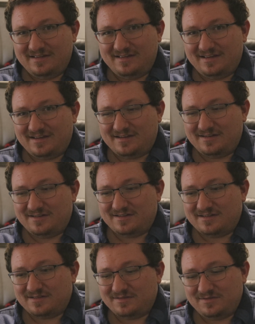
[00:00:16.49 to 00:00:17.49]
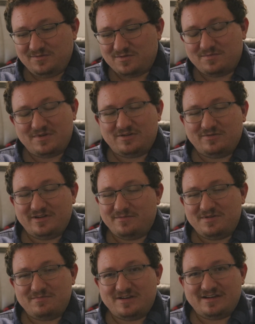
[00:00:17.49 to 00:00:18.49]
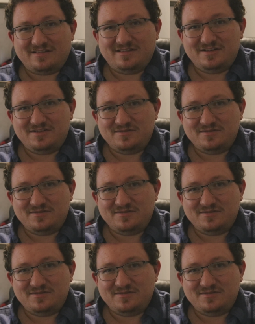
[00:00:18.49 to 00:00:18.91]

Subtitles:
And what better way to be back than